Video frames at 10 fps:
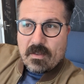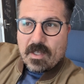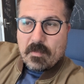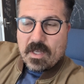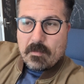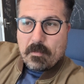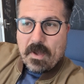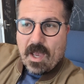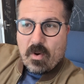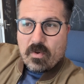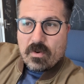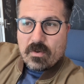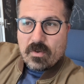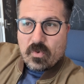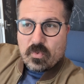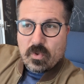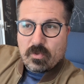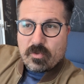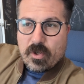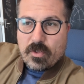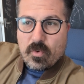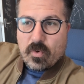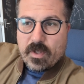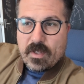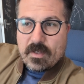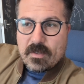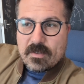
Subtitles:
can become a power, a ruler, authority,